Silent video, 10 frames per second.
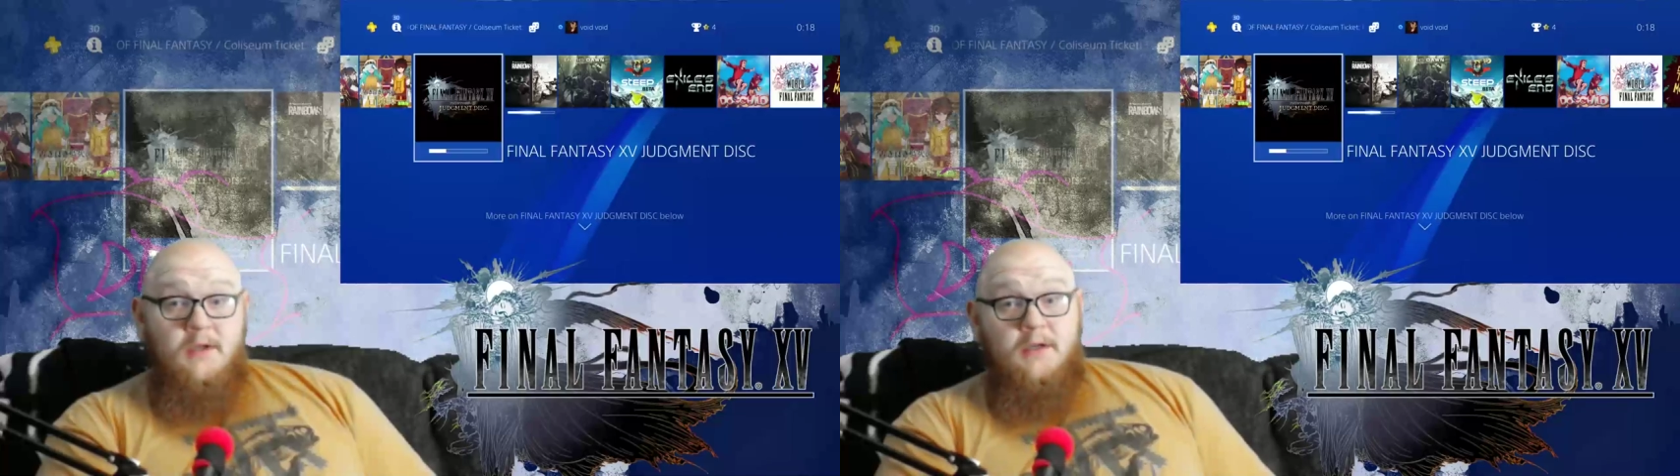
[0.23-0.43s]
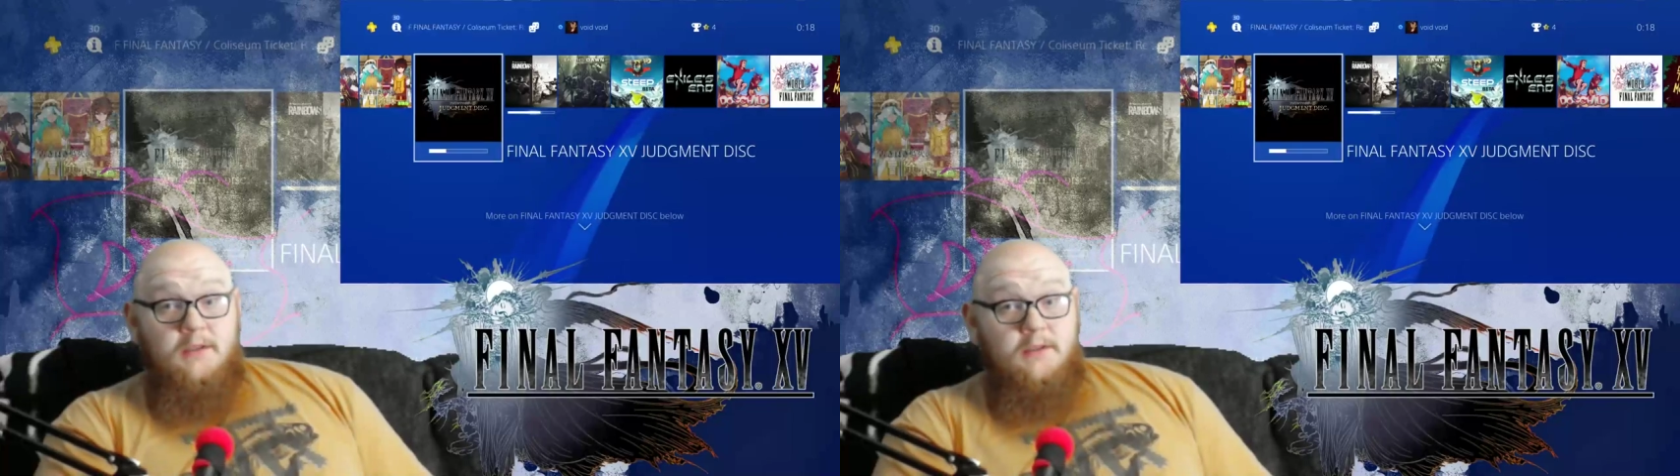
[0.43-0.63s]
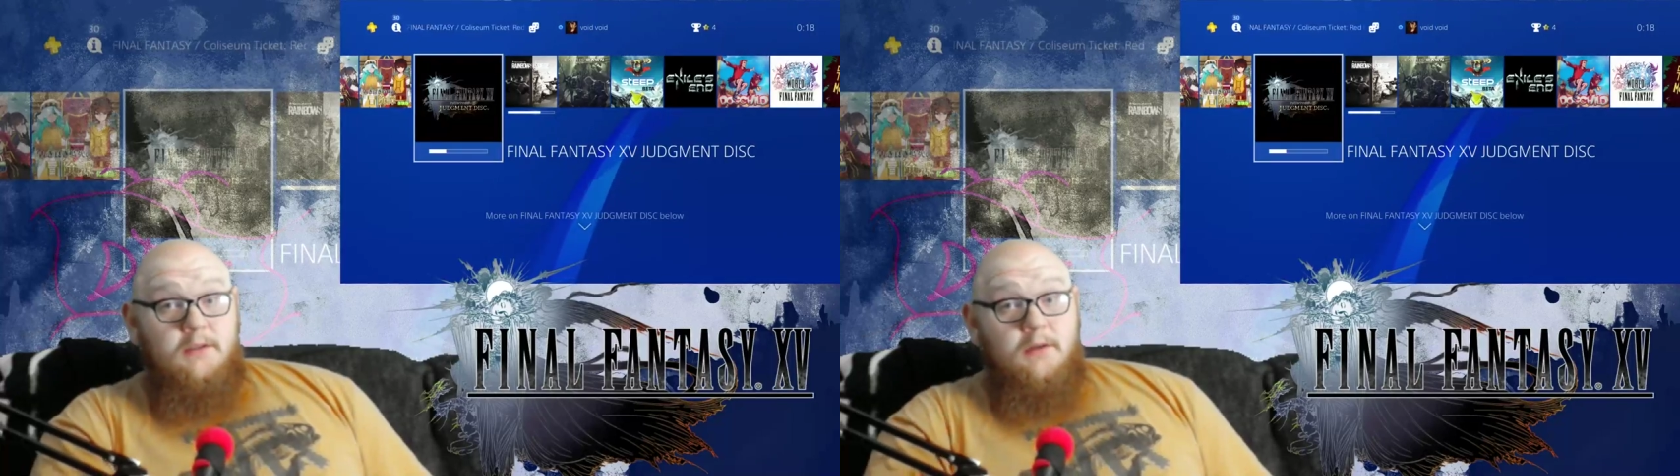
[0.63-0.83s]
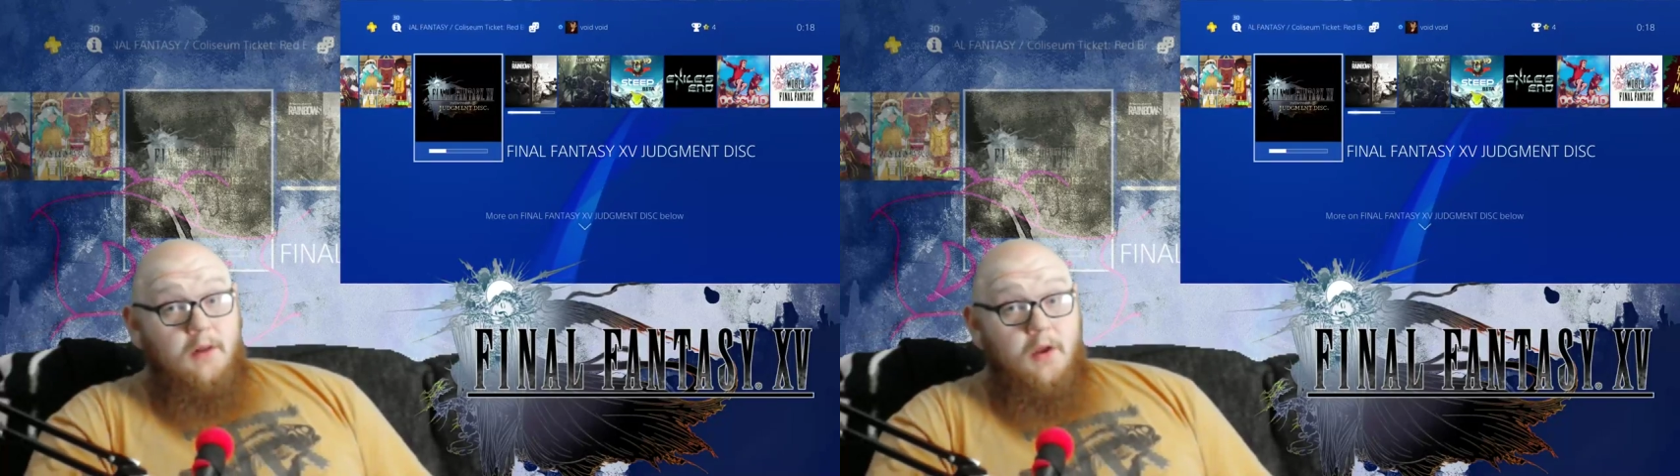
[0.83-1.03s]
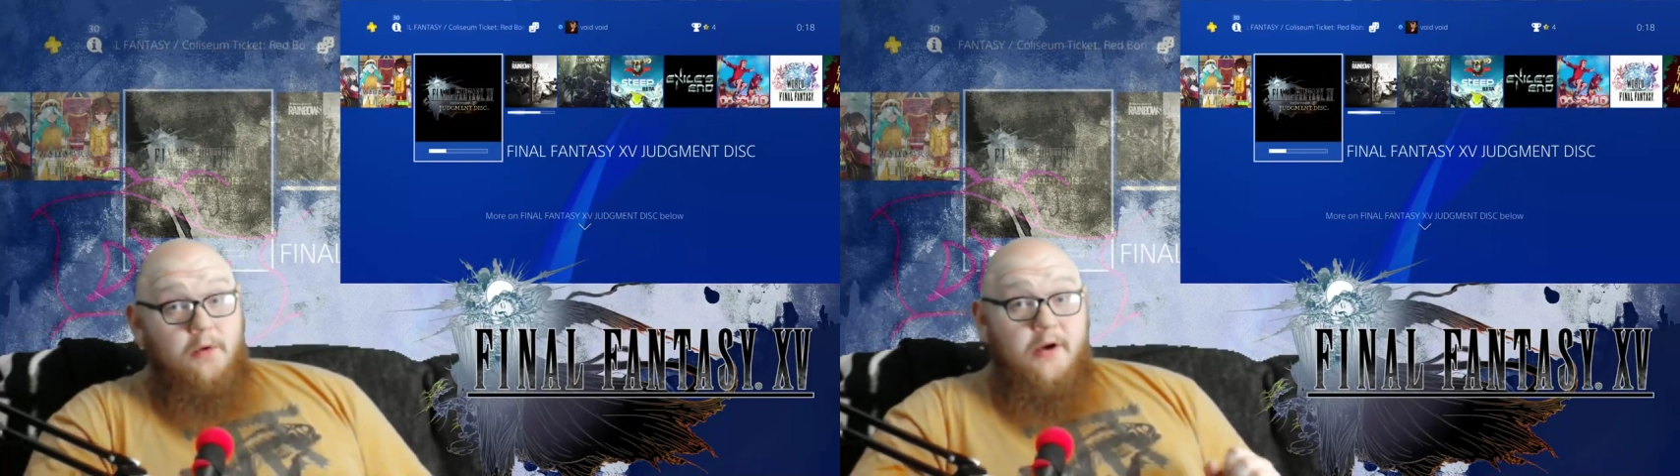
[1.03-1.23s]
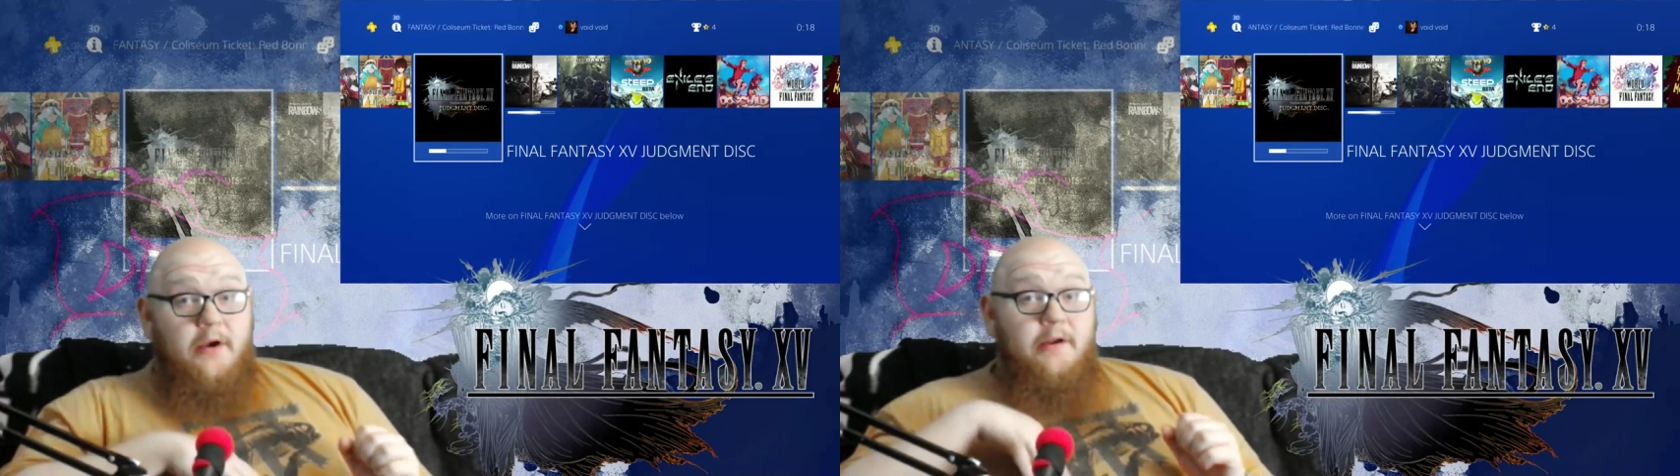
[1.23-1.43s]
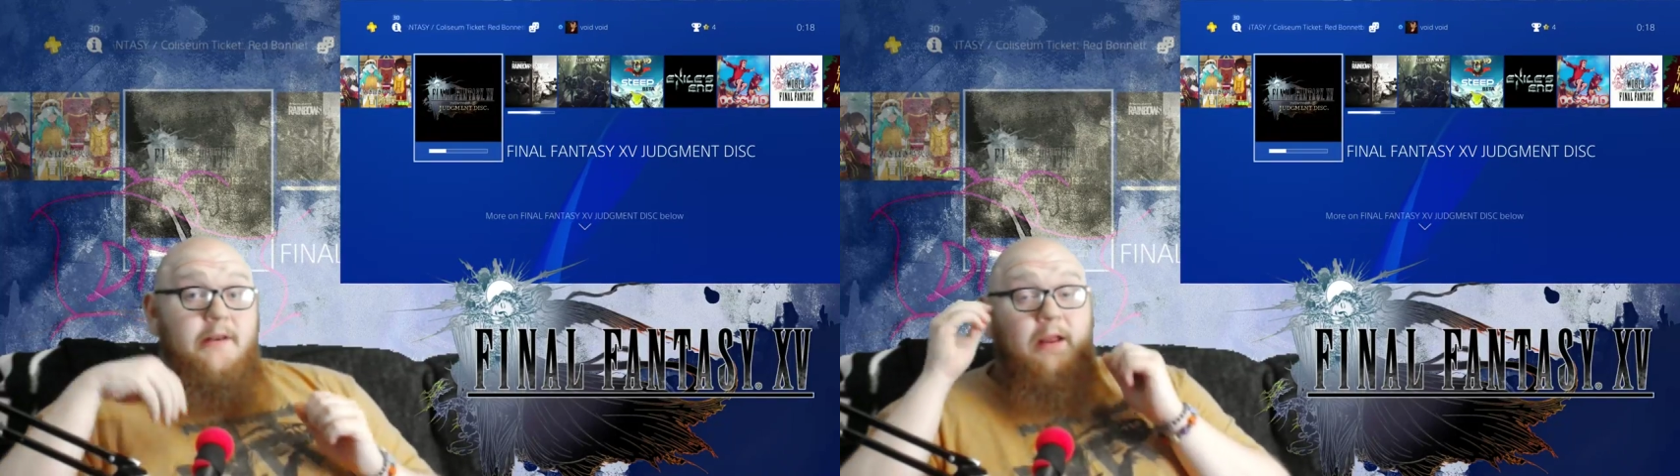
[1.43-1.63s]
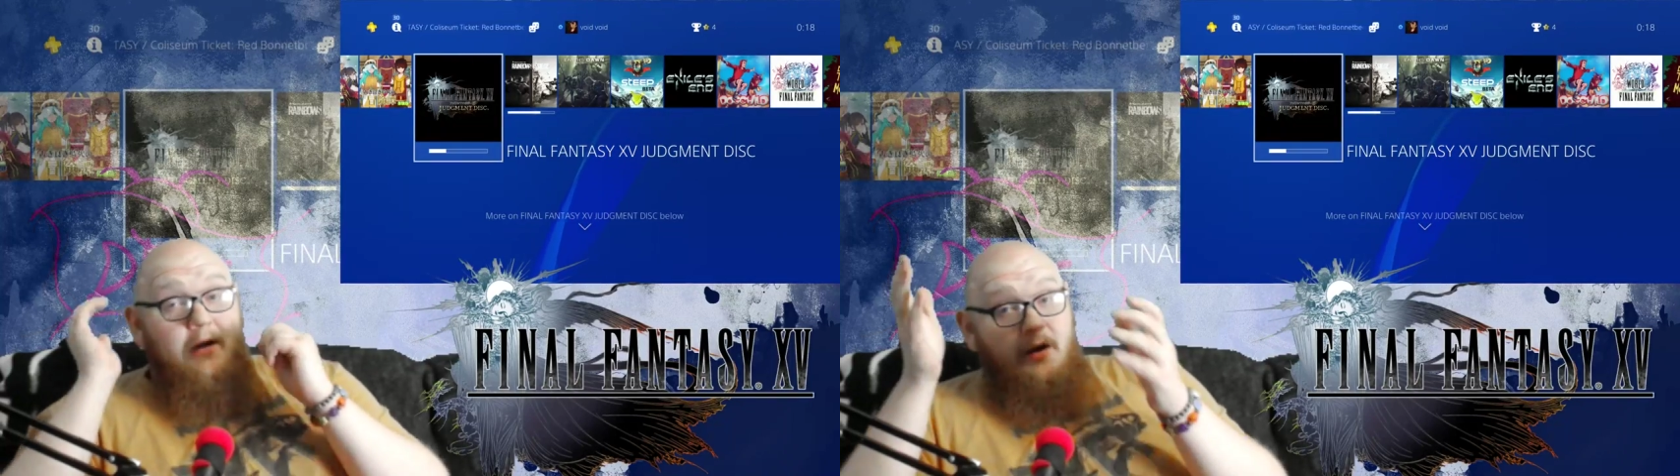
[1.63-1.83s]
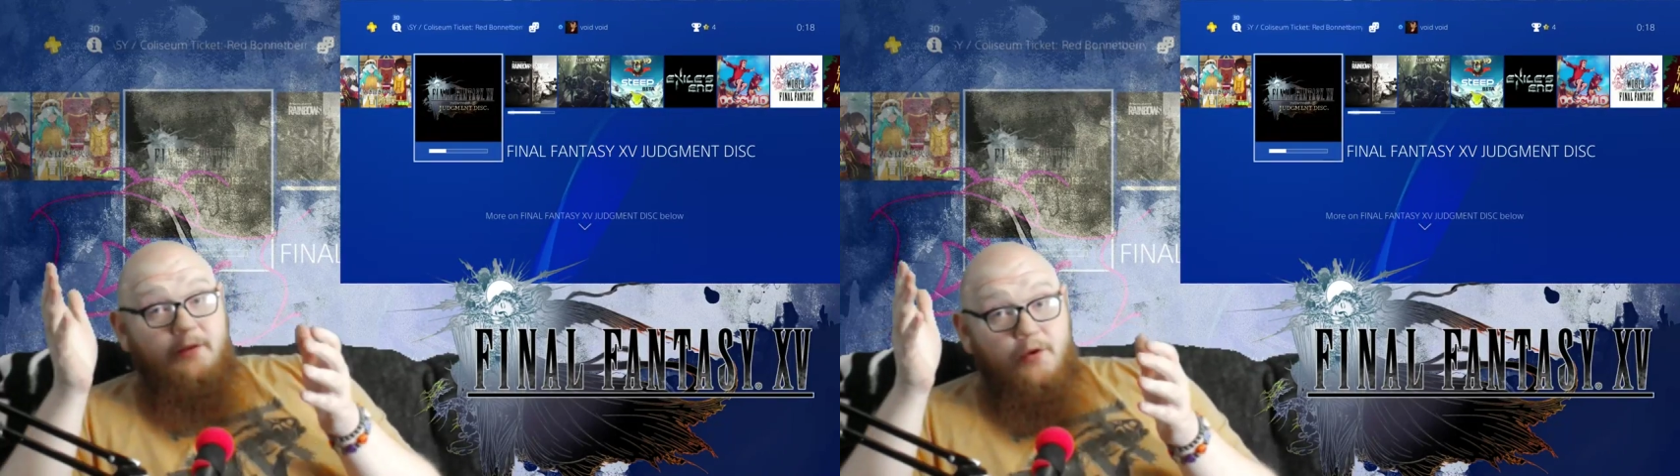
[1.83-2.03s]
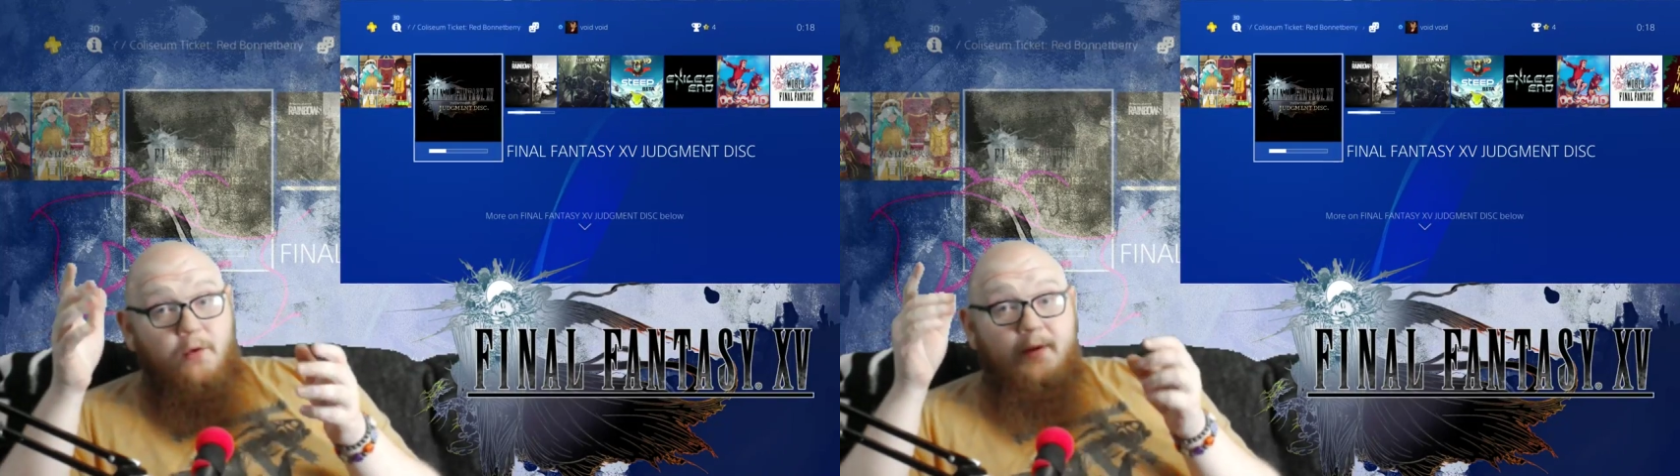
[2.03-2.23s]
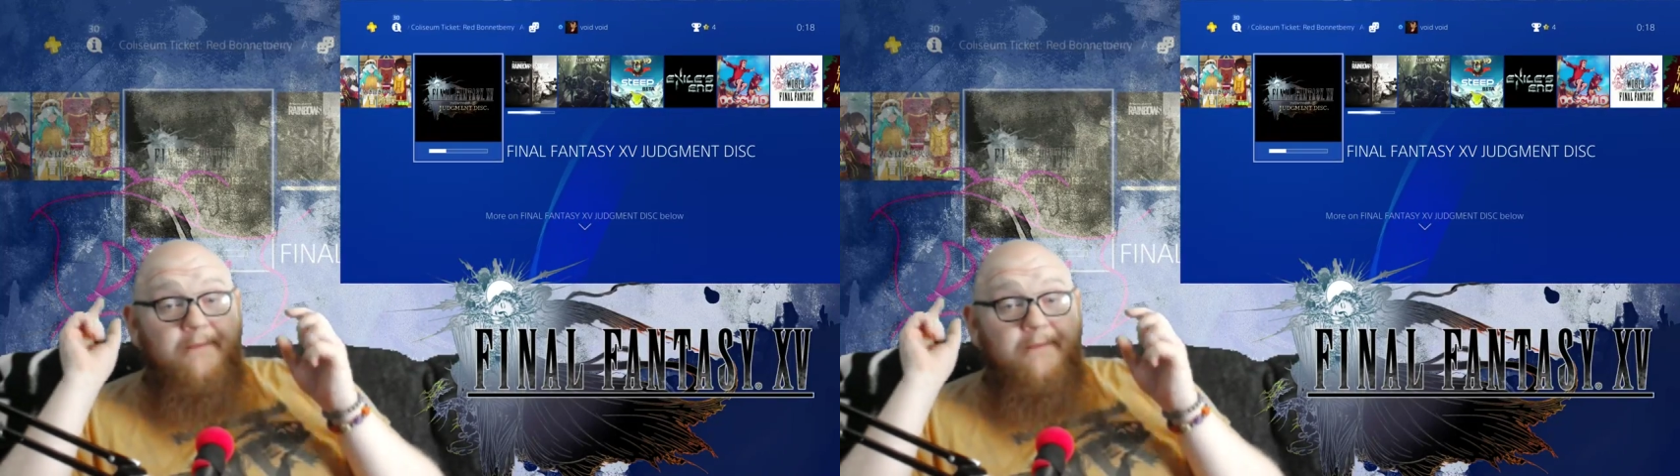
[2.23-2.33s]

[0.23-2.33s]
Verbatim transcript: Hello there, Internet. How's it going?